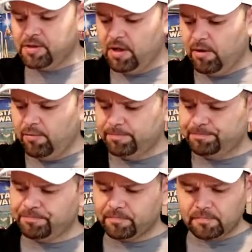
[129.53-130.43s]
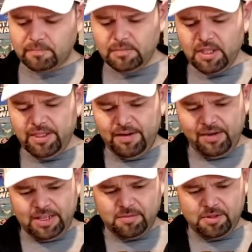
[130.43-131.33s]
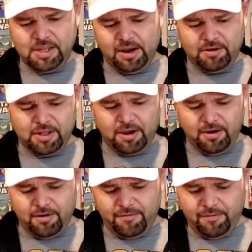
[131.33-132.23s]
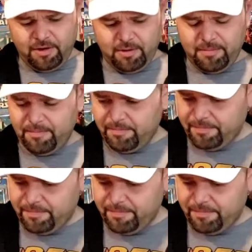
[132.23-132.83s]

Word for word: so, then I've got some stickers here from